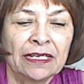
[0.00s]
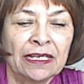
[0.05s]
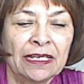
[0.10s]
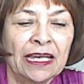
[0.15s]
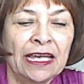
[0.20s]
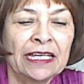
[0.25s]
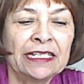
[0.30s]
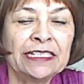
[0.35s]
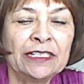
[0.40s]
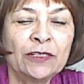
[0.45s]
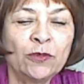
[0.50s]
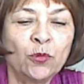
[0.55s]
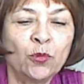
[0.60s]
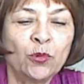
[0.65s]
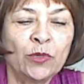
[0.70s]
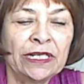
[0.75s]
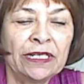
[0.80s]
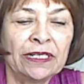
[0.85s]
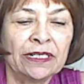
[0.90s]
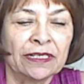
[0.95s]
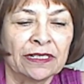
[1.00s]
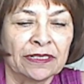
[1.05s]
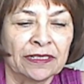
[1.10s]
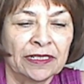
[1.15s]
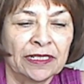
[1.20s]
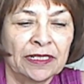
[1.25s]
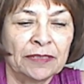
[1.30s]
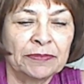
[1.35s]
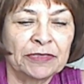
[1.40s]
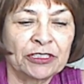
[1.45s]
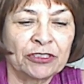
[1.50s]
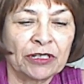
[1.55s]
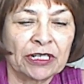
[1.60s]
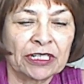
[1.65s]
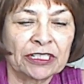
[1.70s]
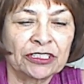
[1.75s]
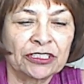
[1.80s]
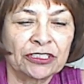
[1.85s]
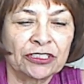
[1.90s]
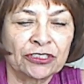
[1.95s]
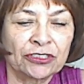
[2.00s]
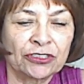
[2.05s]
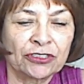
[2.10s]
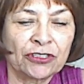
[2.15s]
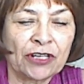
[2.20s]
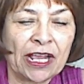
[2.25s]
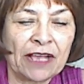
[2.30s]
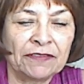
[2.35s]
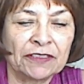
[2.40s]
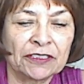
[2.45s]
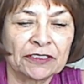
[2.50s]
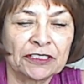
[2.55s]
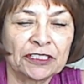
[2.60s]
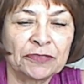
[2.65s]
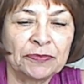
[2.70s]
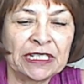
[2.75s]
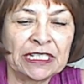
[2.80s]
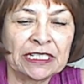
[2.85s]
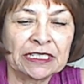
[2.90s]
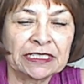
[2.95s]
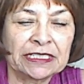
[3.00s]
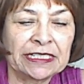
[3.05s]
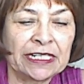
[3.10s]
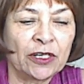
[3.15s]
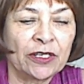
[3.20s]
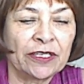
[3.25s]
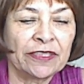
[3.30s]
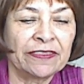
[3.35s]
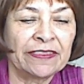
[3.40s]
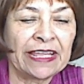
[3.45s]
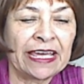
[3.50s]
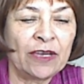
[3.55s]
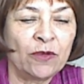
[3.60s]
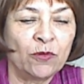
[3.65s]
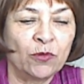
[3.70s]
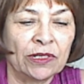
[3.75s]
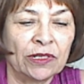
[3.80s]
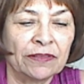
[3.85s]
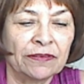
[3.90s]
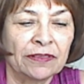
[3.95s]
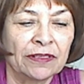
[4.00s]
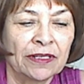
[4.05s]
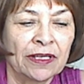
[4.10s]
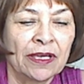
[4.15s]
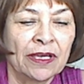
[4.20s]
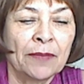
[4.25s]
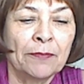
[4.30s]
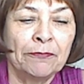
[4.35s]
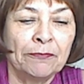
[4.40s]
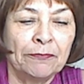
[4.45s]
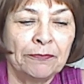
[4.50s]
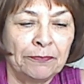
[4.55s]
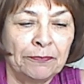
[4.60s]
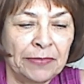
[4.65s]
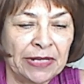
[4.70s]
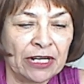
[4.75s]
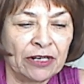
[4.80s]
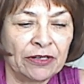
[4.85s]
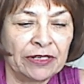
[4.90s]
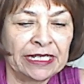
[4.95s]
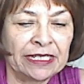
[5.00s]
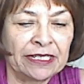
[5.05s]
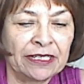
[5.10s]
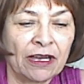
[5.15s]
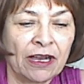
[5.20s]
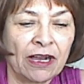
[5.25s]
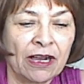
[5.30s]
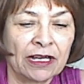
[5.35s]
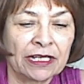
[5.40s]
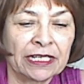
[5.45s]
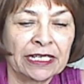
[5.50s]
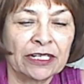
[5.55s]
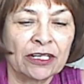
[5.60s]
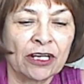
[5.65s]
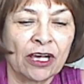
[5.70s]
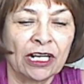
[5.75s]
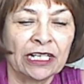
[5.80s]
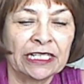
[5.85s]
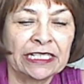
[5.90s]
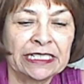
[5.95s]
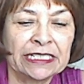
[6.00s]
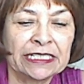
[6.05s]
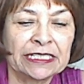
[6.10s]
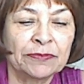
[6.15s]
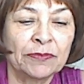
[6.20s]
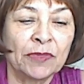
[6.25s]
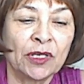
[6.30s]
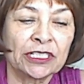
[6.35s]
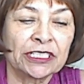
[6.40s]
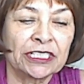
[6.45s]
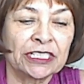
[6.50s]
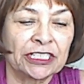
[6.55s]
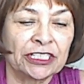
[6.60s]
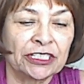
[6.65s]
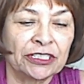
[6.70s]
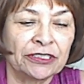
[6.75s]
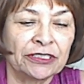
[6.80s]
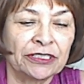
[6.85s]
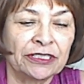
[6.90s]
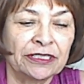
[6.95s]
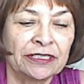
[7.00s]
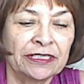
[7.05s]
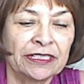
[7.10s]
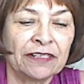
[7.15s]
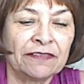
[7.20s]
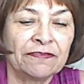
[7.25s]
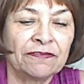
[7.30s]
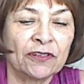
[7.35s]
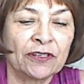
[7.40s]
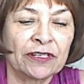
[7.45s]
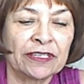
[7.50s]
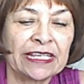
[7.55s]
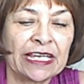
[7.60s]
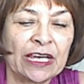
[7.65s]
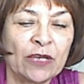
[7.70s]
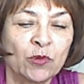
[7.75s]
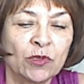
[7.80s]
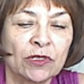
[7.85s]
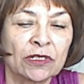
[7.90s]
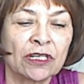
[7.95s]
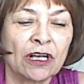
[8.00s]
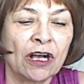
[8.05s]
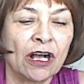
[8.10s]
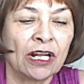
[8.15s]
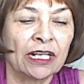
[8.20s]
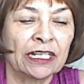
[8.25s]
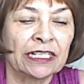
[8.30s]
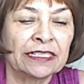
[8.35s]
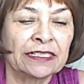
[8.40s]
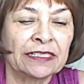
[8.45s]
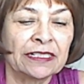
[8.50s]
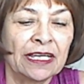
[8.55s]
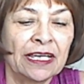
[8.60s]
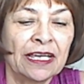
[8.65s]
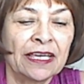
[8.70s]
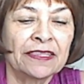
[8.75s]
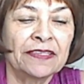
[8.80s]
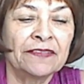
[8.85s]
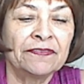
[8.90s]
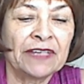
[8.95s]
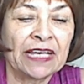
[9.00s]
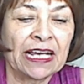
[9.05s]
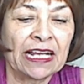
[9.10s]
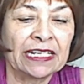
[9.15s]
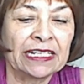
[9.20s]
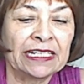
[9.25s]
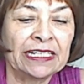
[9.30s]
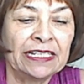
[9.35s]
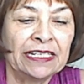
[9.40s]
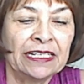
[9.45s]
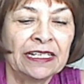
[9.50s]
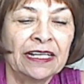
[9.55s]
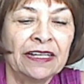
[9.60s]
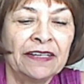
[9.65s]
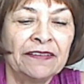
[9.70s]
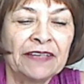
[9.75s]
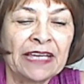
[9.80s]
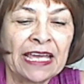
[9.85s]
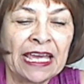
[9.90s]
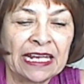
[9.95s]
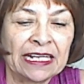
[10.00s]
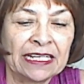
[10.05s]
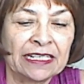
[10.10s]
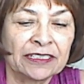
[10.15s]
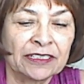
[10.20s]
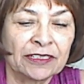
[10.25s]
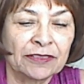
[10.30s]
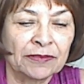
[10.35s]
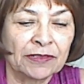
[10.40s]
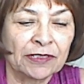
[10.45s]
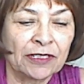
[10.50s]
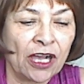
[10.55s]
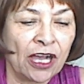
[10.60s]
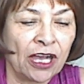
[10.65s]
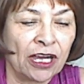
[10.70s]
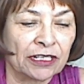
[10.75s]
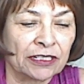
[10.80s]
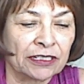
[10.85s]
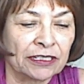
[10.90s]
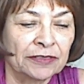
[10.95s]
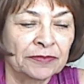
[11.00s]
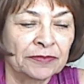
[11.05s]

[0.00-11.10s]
And it will obstruct travelers, because there they will bury Gog and all his multitude. Therefore they will call it the valley of Hanan Gog.